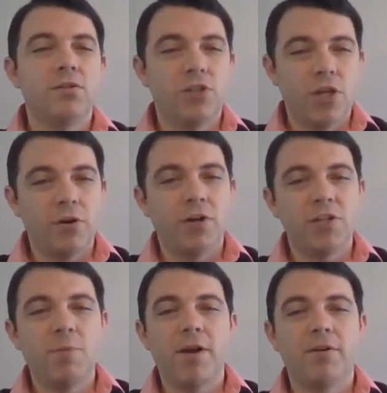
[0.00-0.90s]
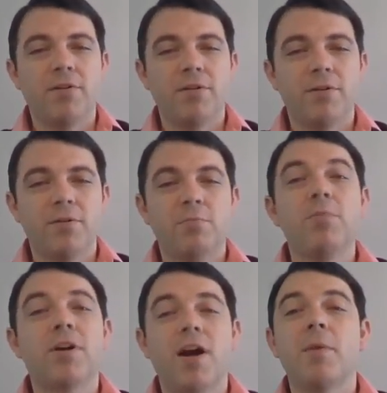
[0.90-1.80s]
sharing is better,
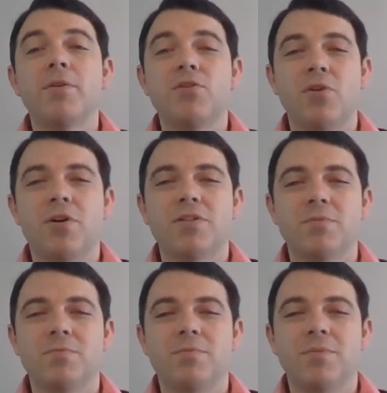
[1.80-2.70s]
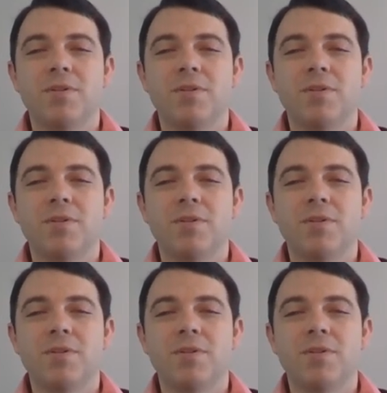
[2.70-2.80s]
but comments are awesome.